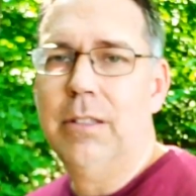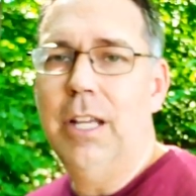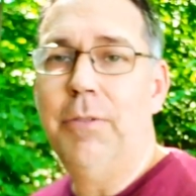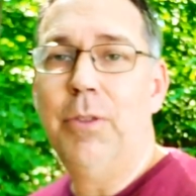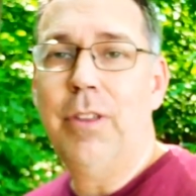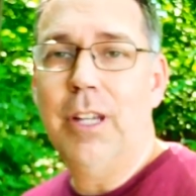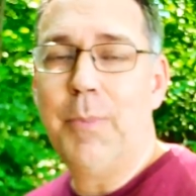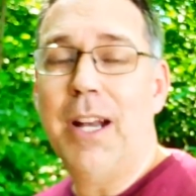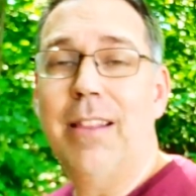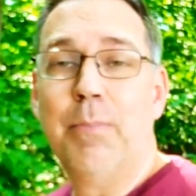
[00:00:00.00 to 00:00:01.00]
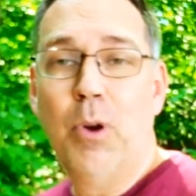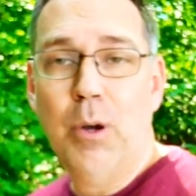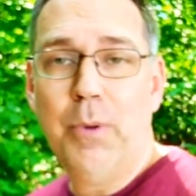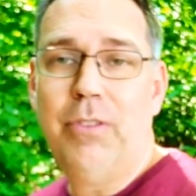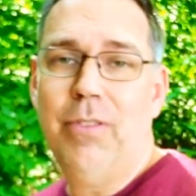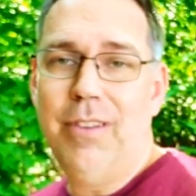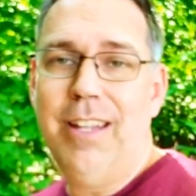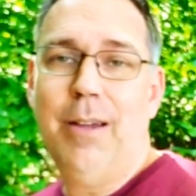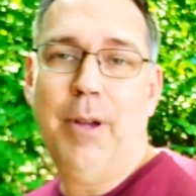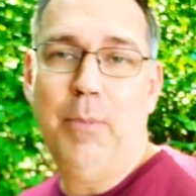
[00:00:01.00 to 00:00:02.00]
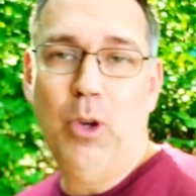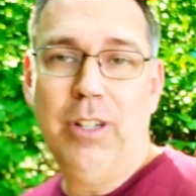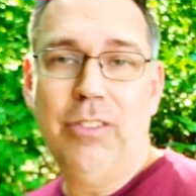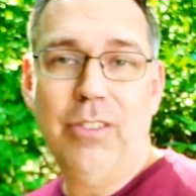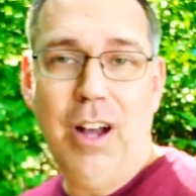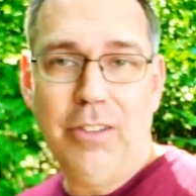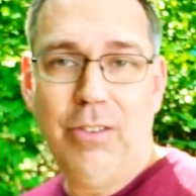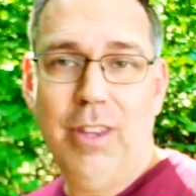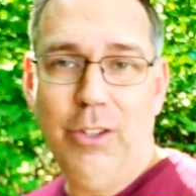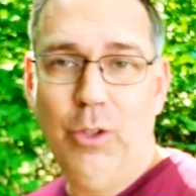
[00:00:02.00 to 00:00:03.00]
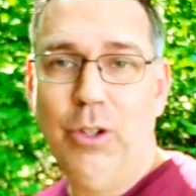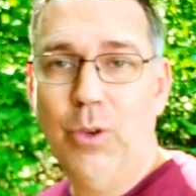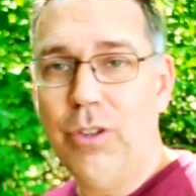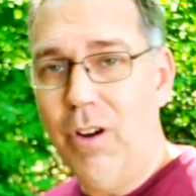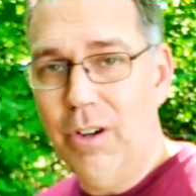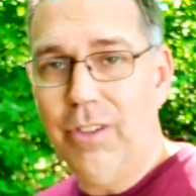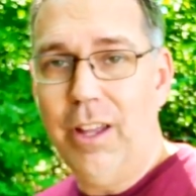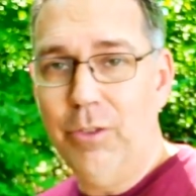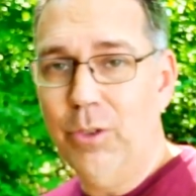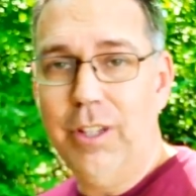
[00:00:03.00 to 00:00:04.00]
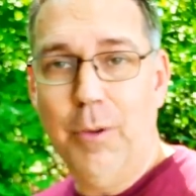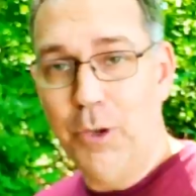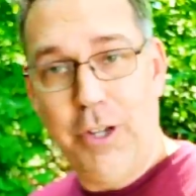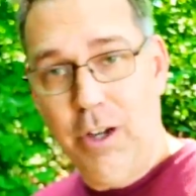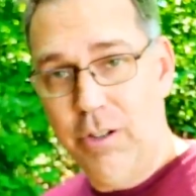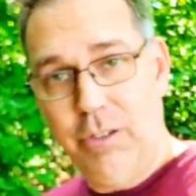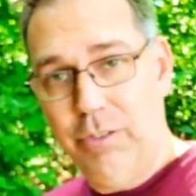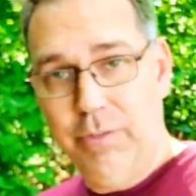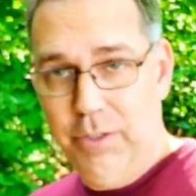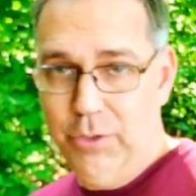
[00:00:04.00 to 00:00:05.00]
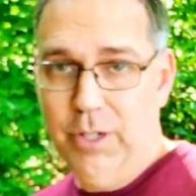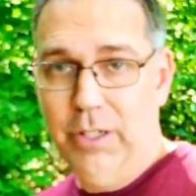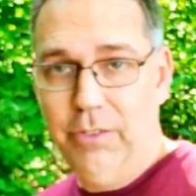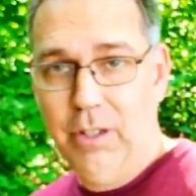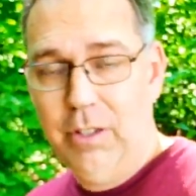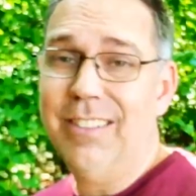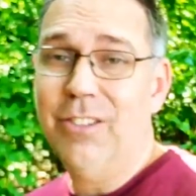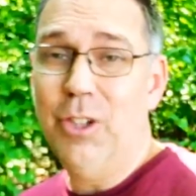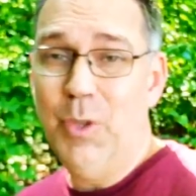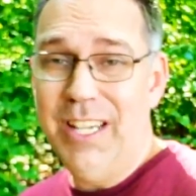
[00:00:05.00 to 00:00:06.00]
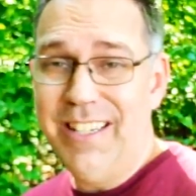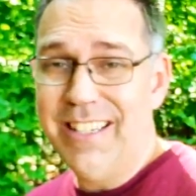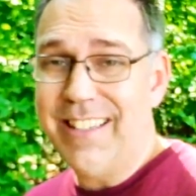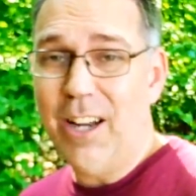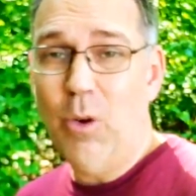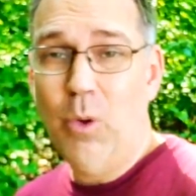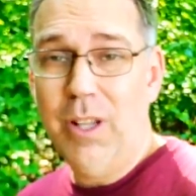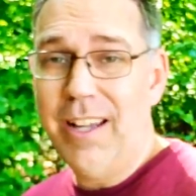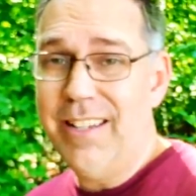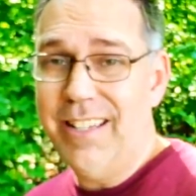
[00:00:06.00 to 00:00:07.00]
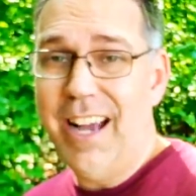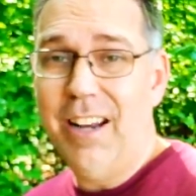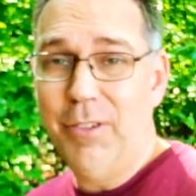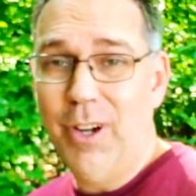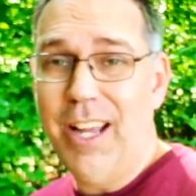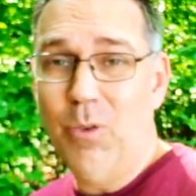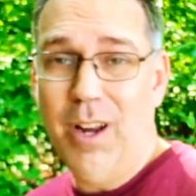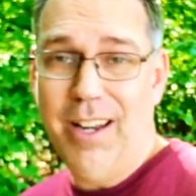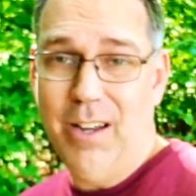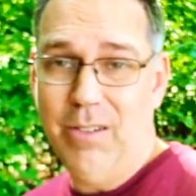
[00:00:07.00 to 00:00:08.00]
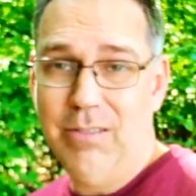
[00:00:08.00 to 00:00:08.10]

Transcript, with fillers: If you think about it, the purpose of the DMM hook is not so that you can go Tarzan through the terraces of the trees, so you need to get that whole idea out of your head right now.